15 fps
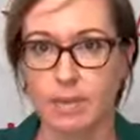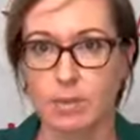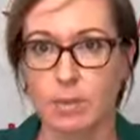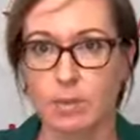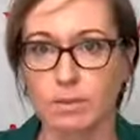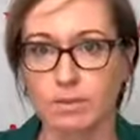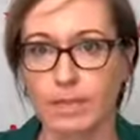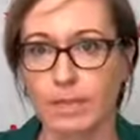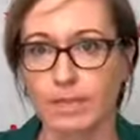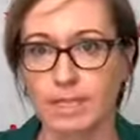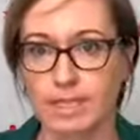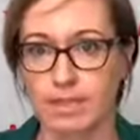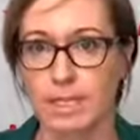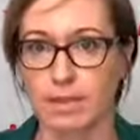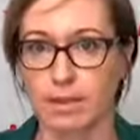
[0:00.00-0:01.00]
or various
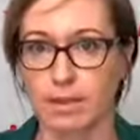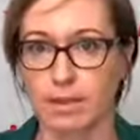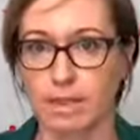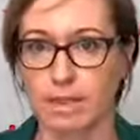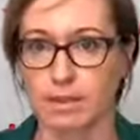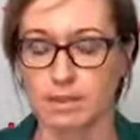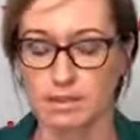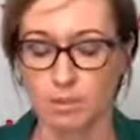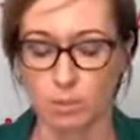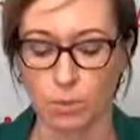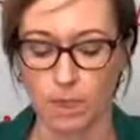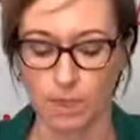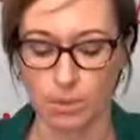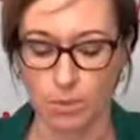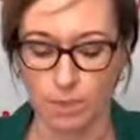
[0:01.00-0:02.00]
other things
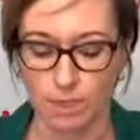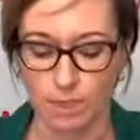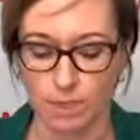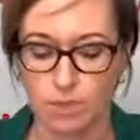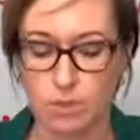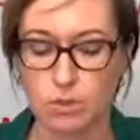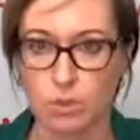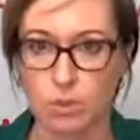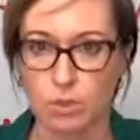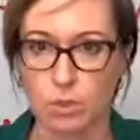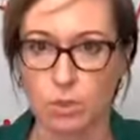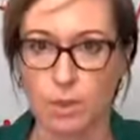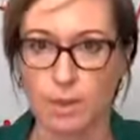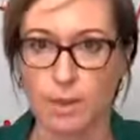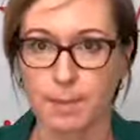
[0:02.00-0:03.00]
where we
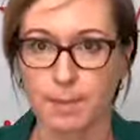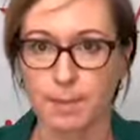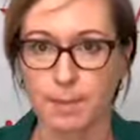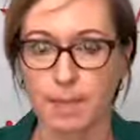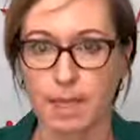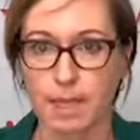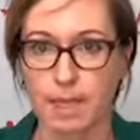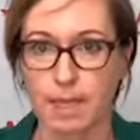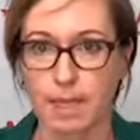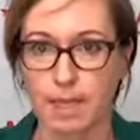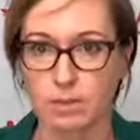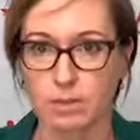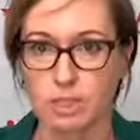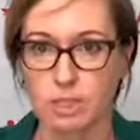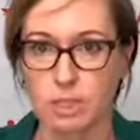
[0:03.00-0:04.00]
store our
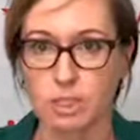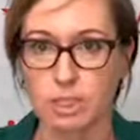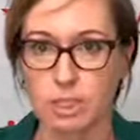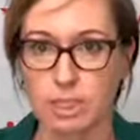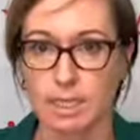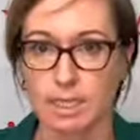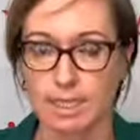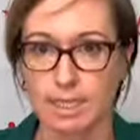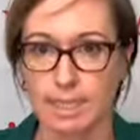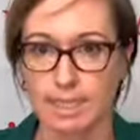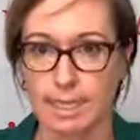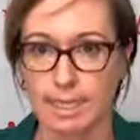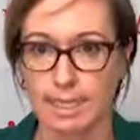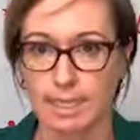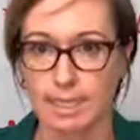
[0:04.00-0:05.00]
digital
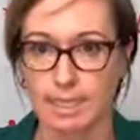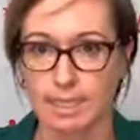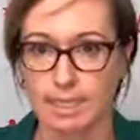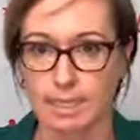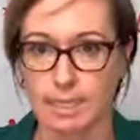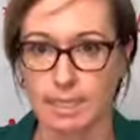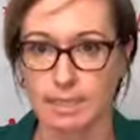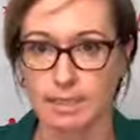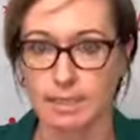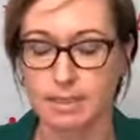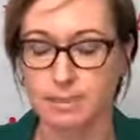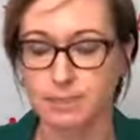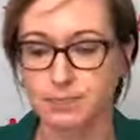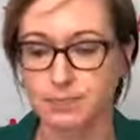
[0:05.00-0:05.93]
estate these days.